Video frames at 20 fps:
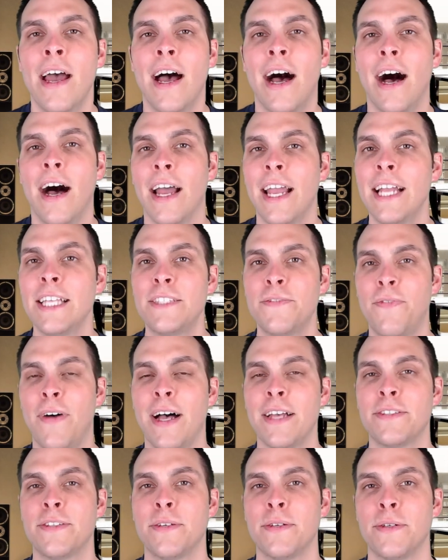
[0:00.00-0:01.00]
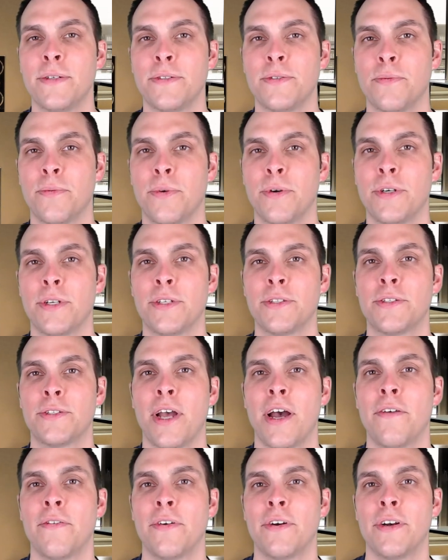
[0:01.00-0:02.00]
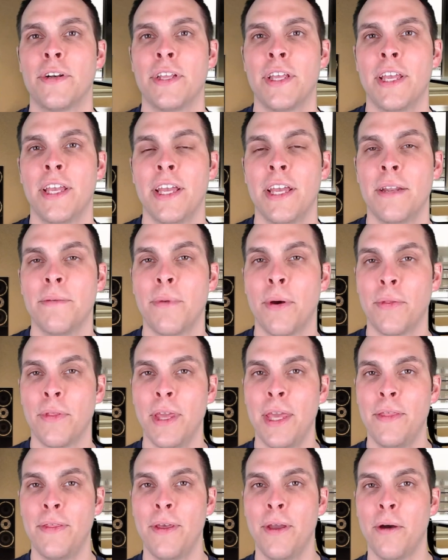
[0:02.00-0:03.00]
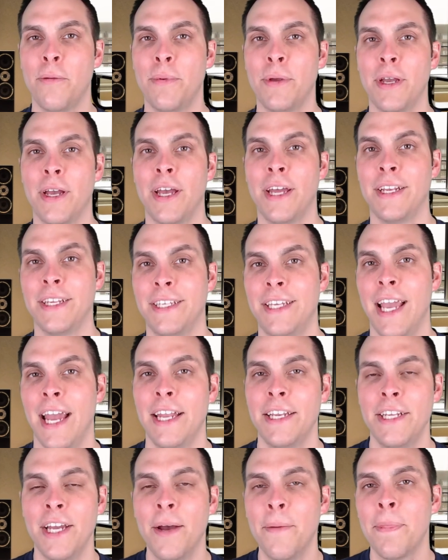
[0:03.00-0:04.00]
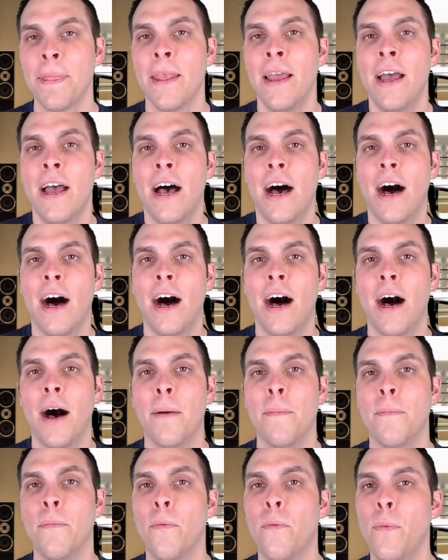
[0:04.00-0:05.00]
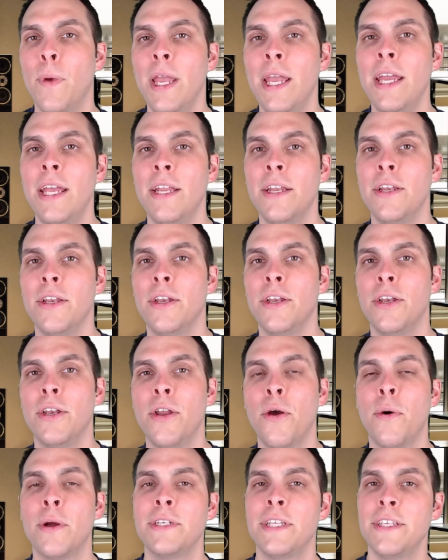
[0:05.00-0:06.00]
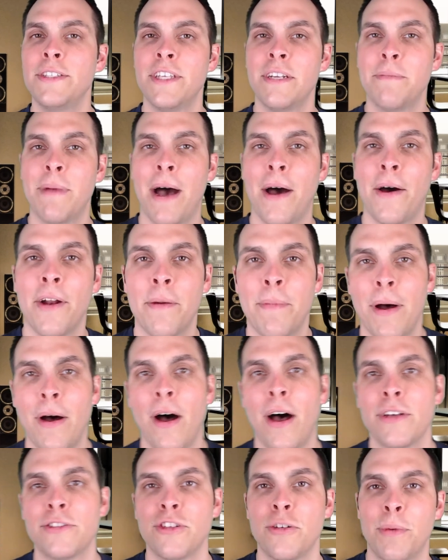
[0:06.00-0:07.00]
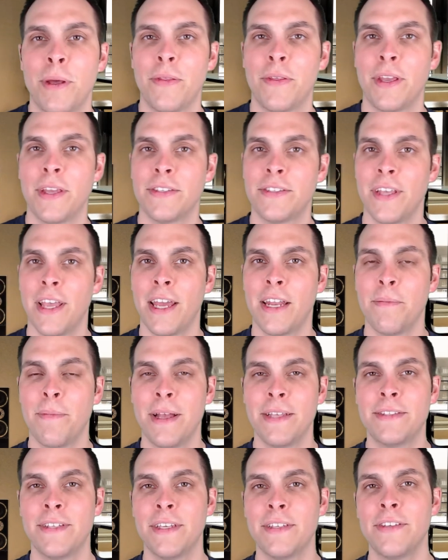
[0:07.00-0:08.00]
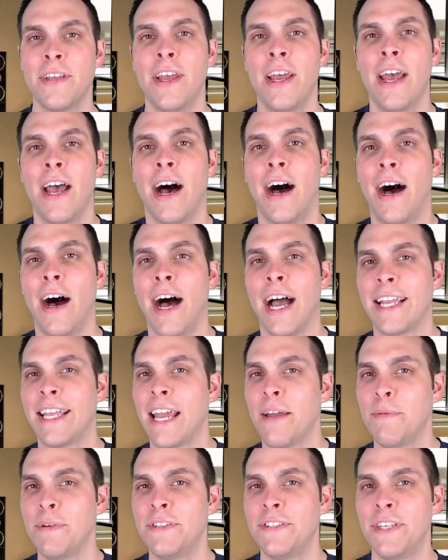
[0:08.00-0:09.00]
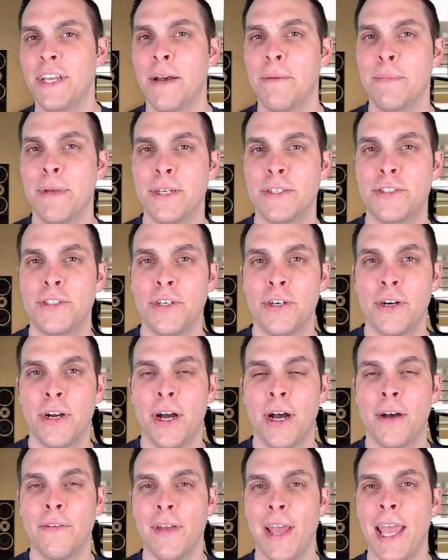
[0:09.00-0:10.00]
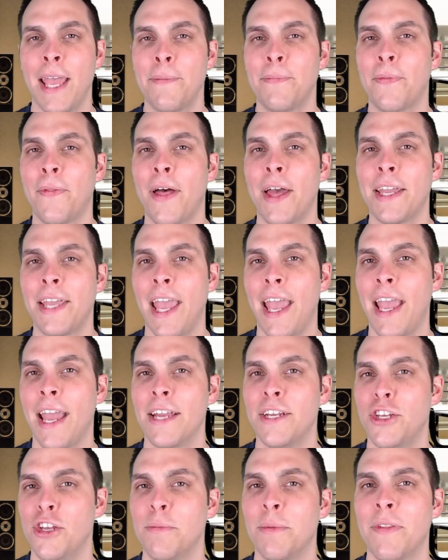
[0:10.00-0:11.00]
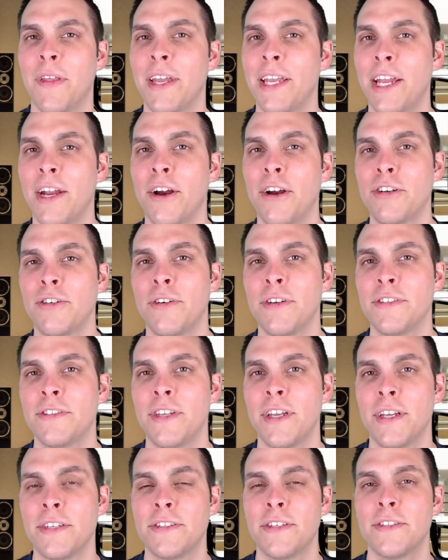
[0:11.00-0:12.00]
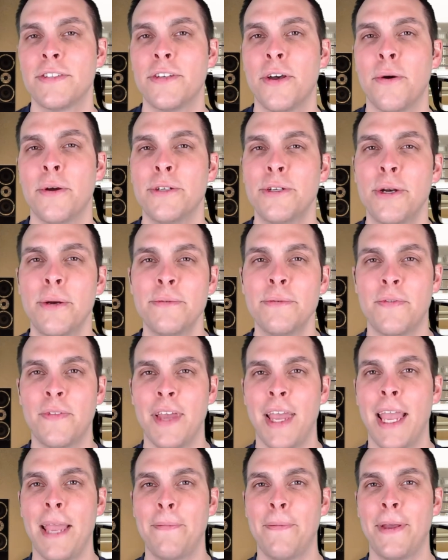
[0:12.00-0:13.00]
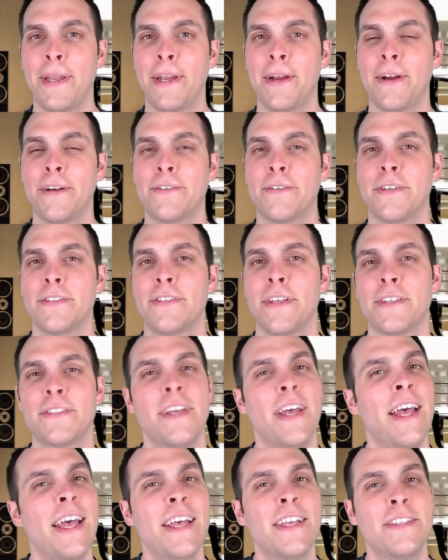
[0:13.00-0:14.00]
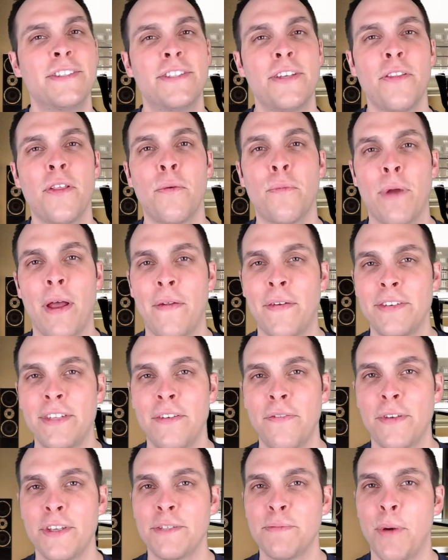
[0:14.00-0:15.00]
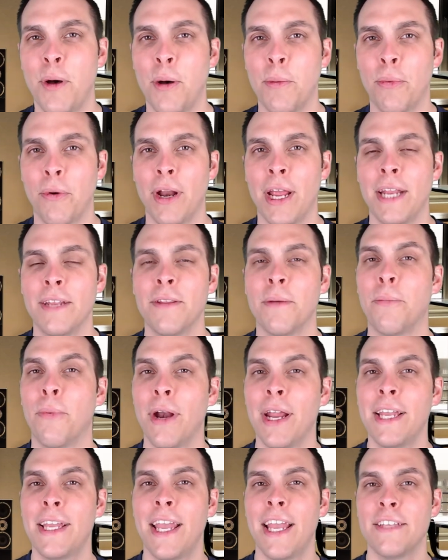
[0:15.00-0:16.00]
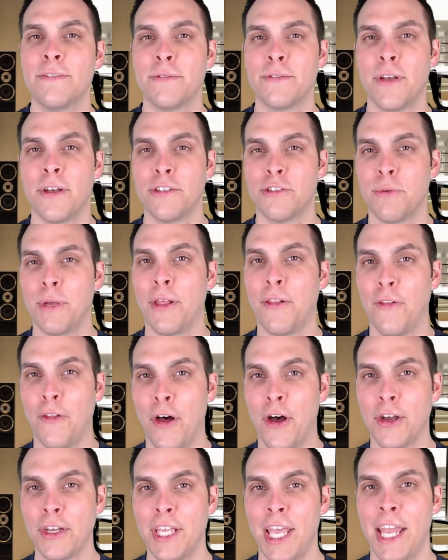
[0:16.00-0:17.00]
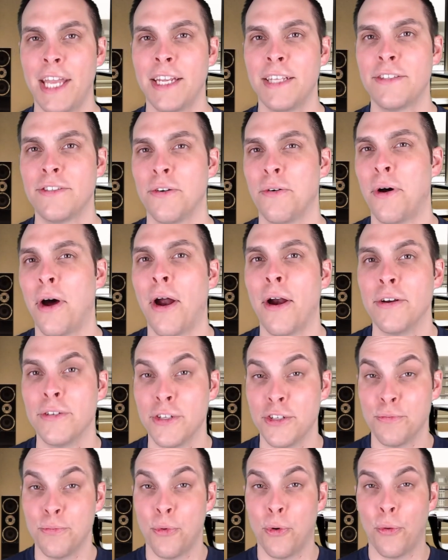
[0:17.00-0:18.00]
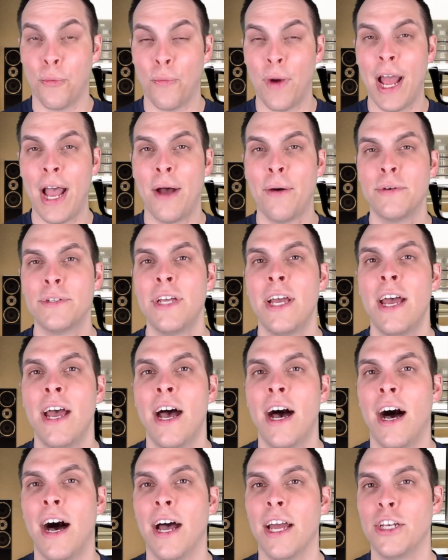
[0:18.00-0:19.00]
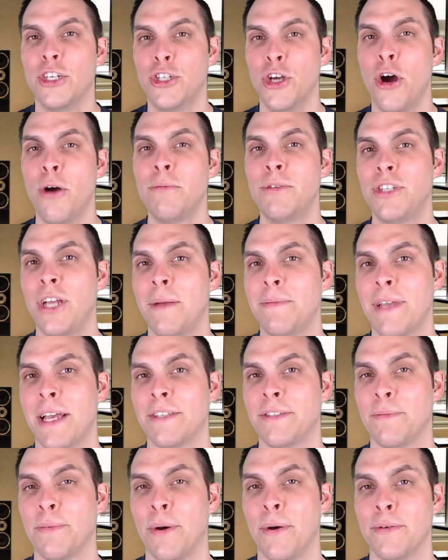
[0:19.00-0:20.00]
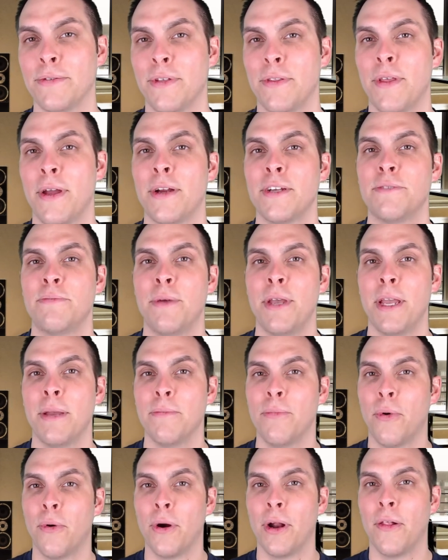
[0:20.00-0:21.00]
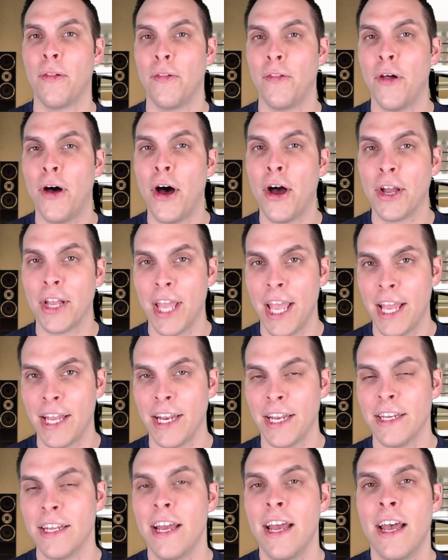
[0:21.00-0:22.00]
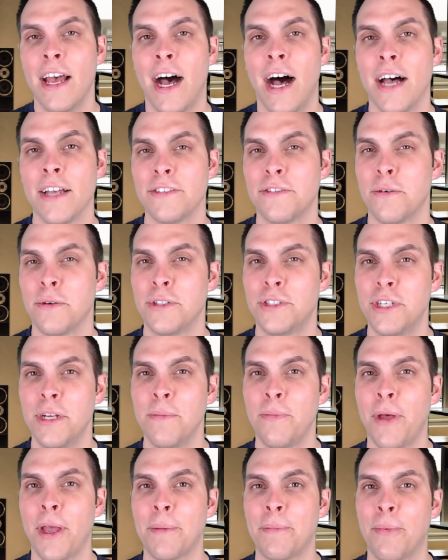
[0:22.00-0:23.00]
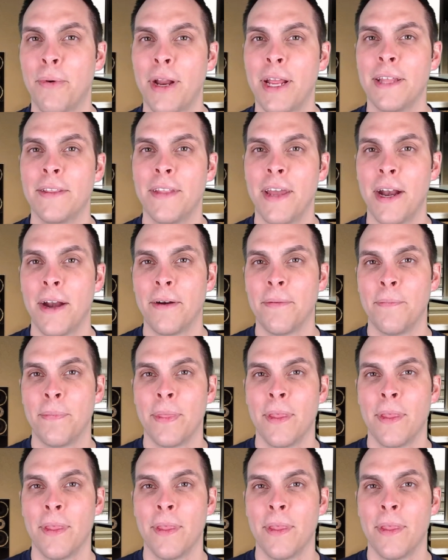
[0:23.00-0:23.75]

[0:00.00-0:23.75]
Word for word: Uh, its fossils were discovered in both Ethiopia and Kenya. Um, we know a decent amount about Australopithecus anamensis. Uh, again, we see a mixture of ape like and human like characteristics. So, in terms of the ape like characteristics, still a relatively small brain. The brain case was also elongated, so ours is more round uh, and dome shaped as opposed to theirs being more elongated. Uh, so, a chimp like brain there.